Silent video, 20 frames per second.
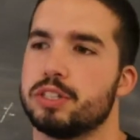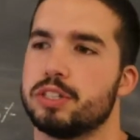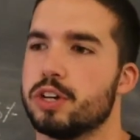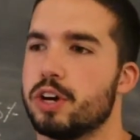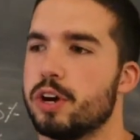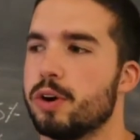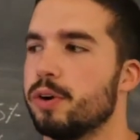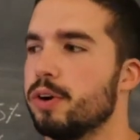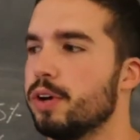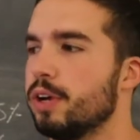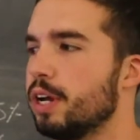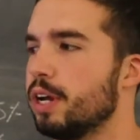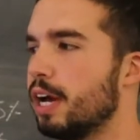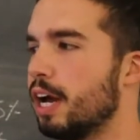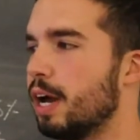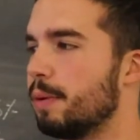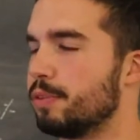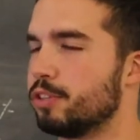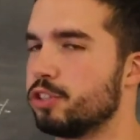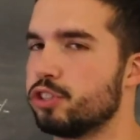So
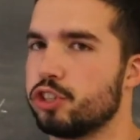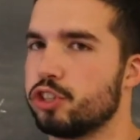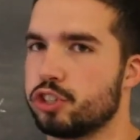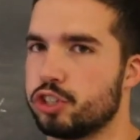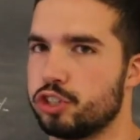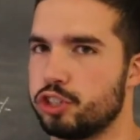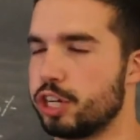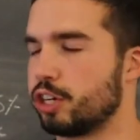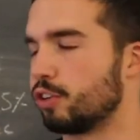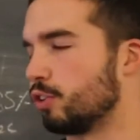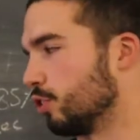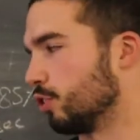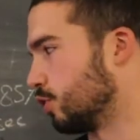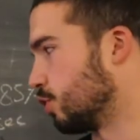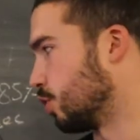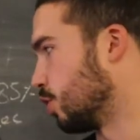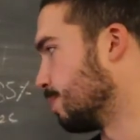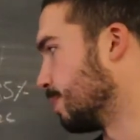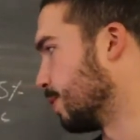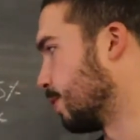this is just a general
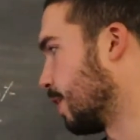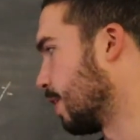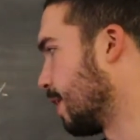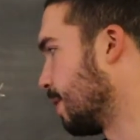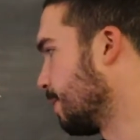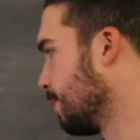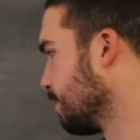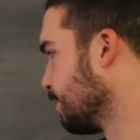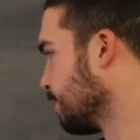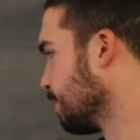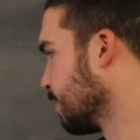term. Okay,